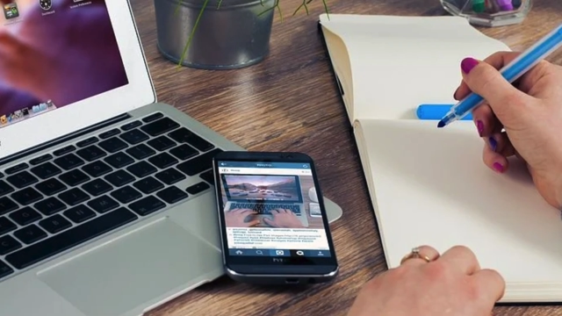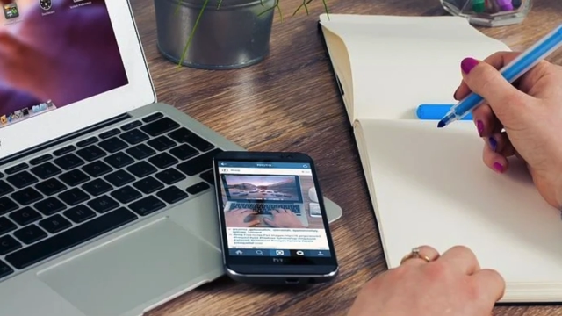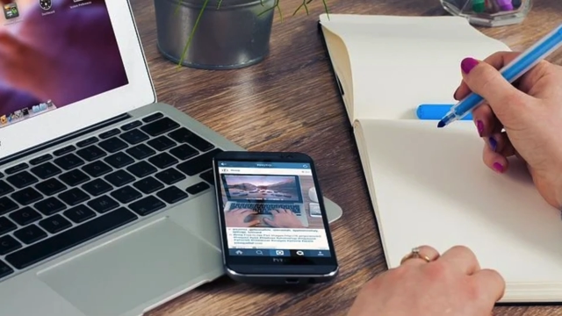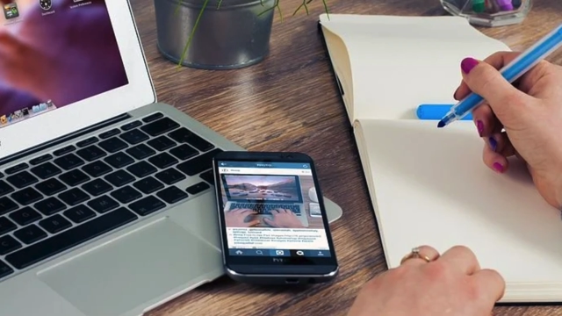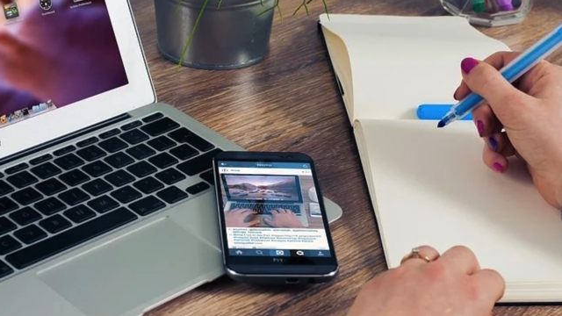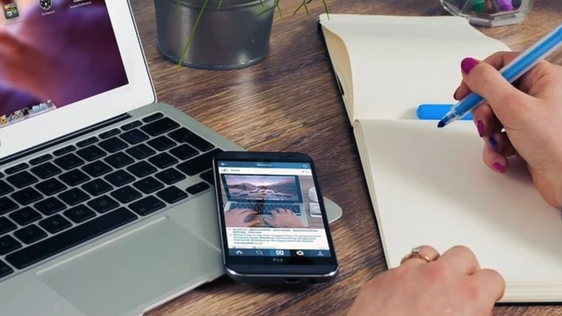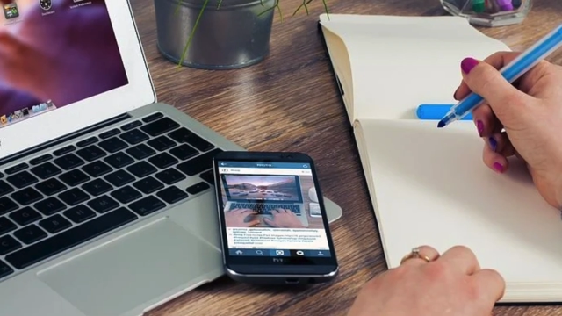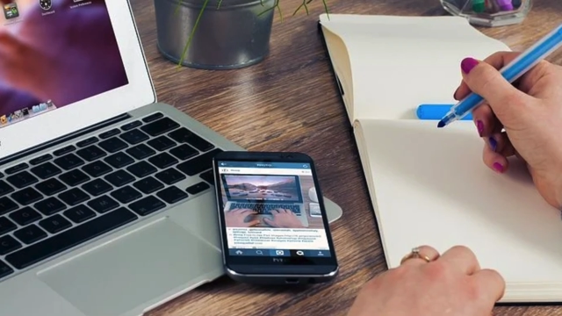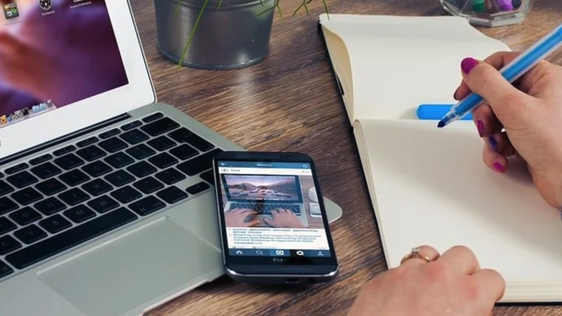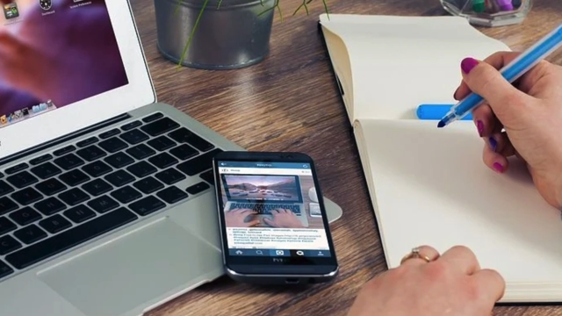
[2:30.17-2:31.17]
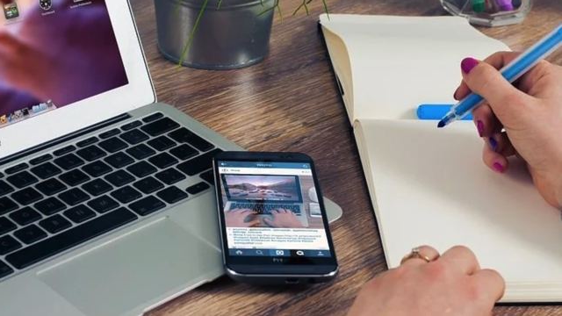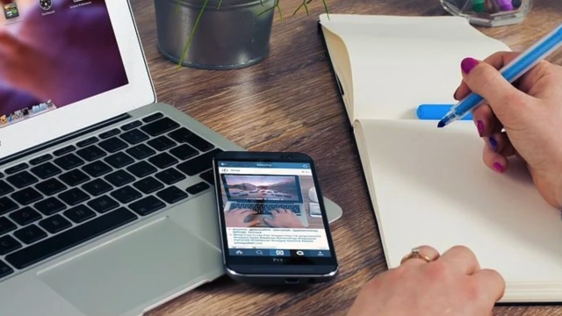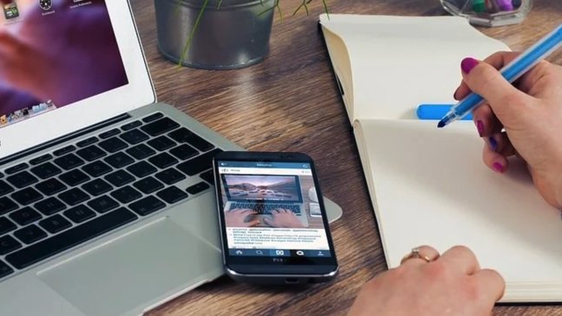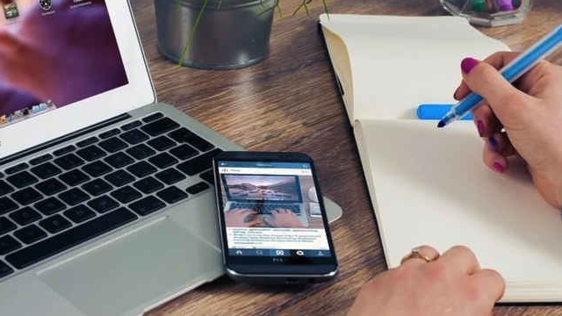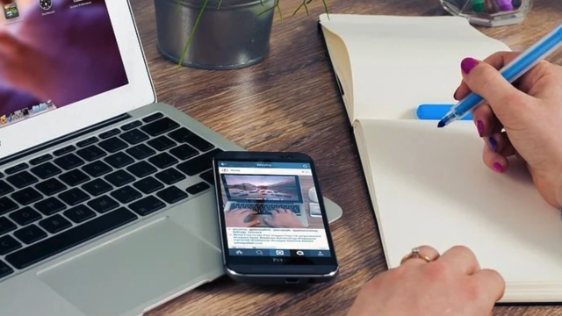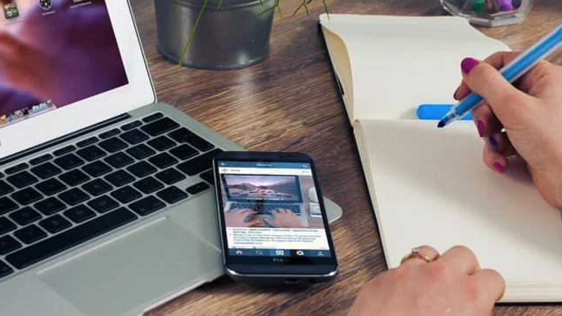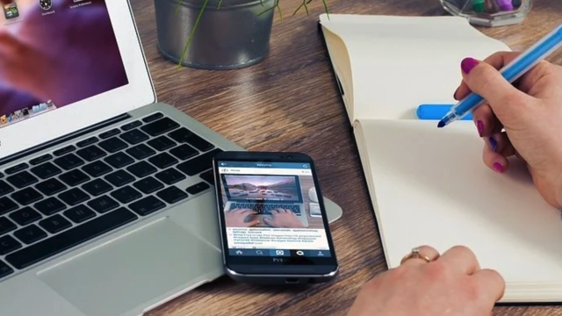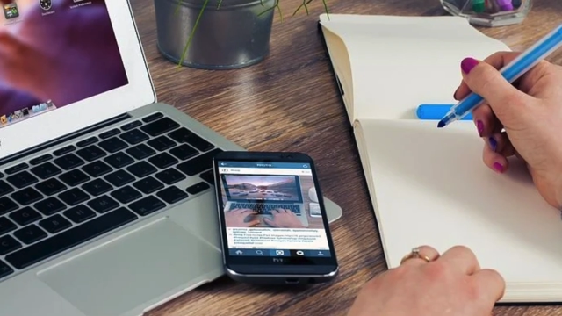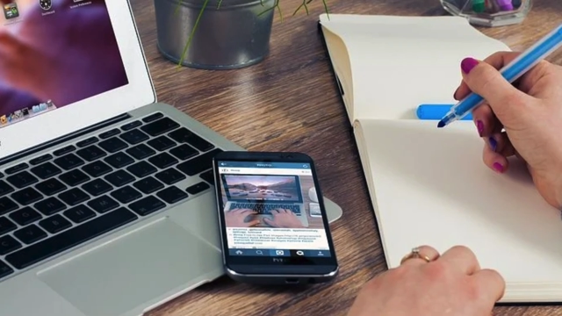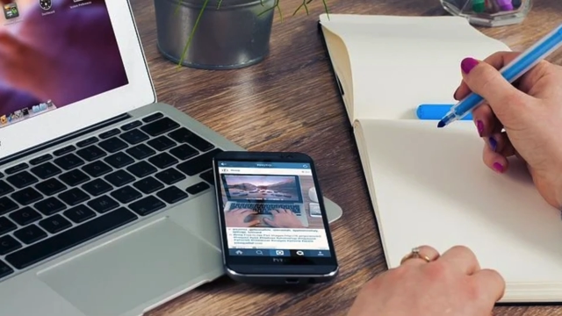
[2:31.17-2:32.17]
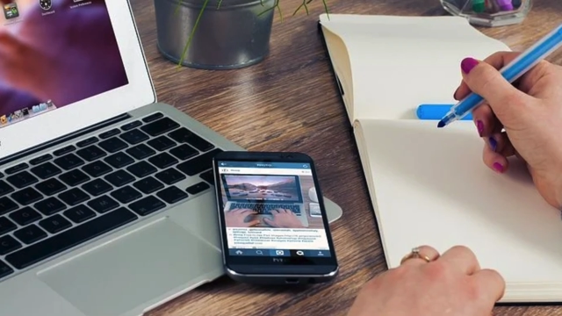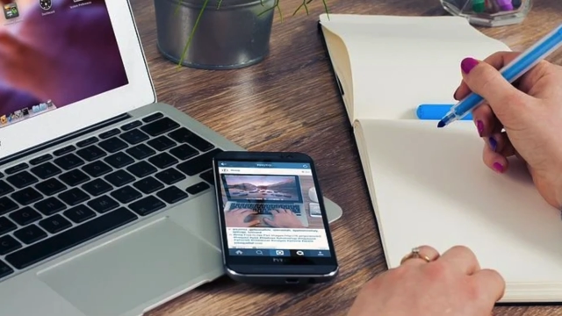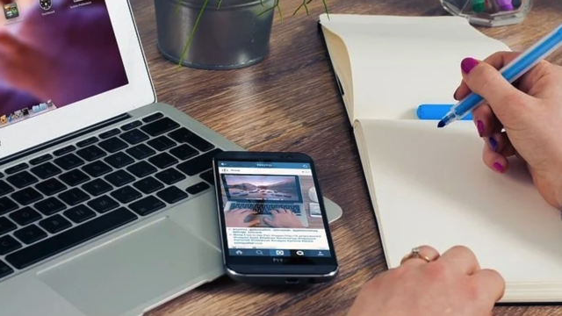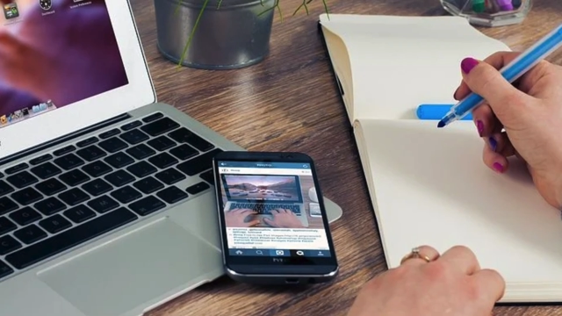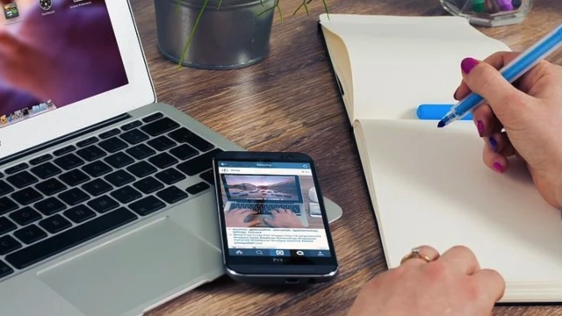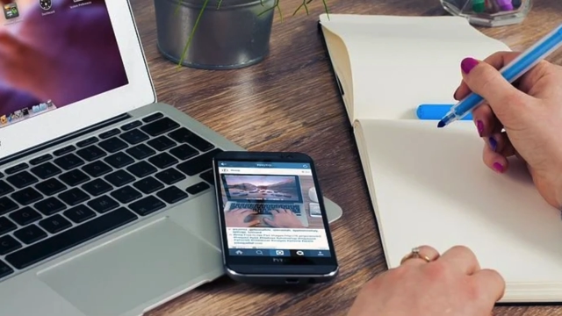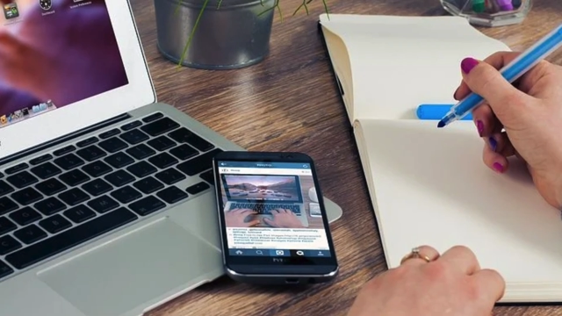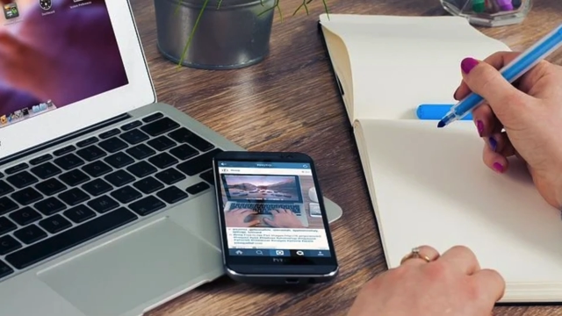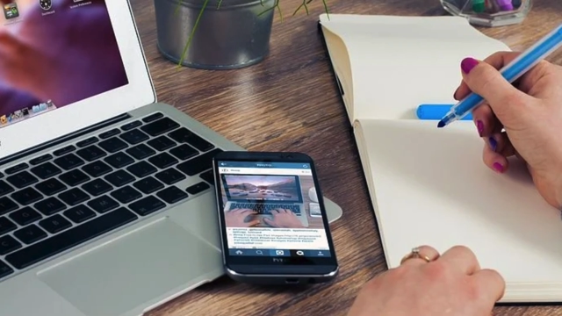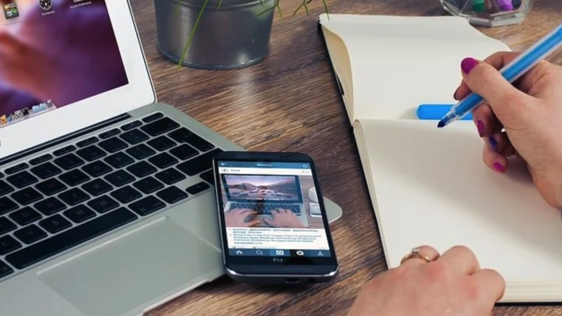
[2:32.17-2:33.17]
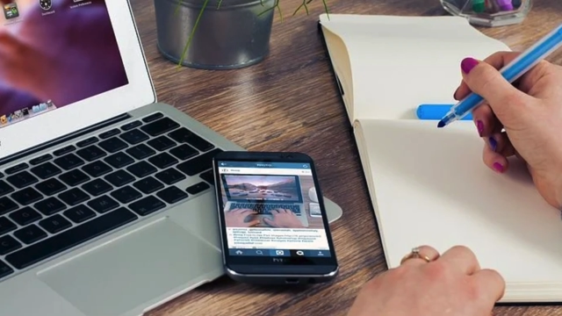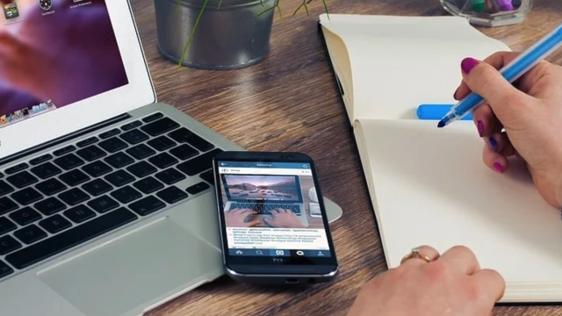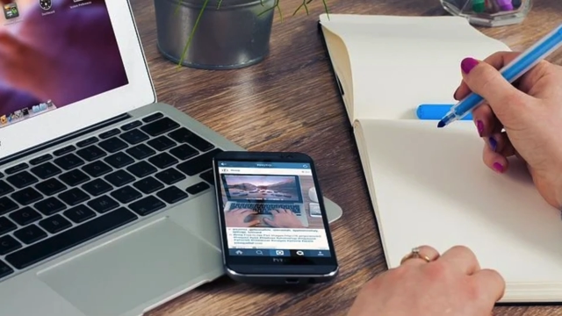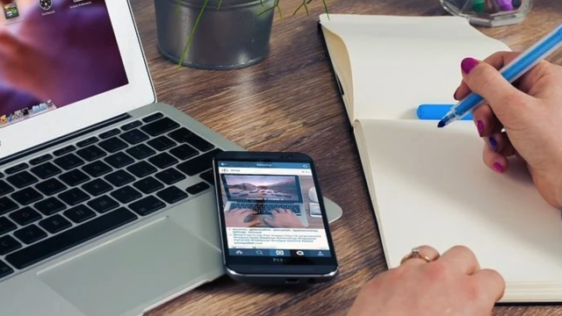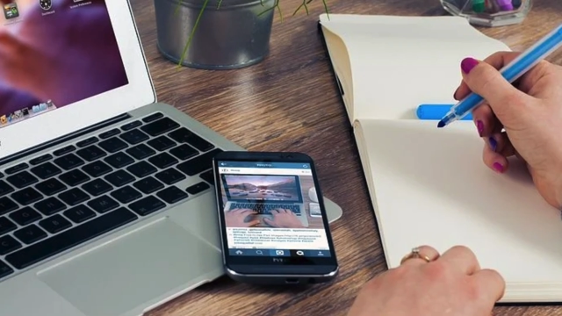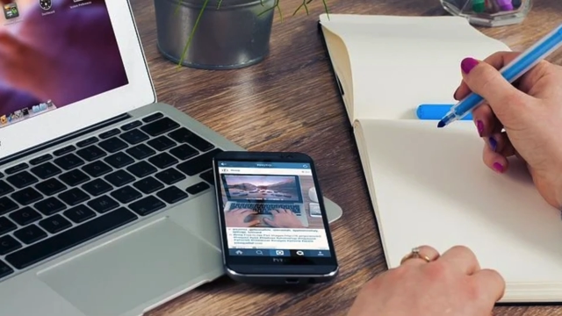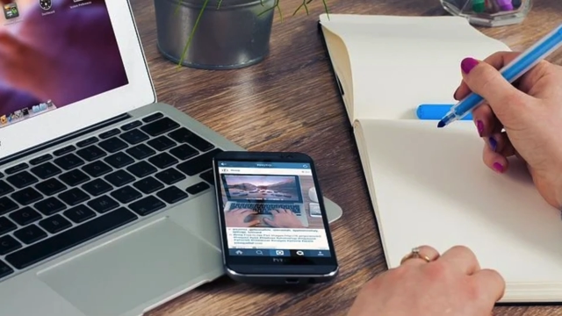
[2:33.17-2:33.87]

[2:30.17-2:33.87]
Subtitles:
[unreadable: no face in view]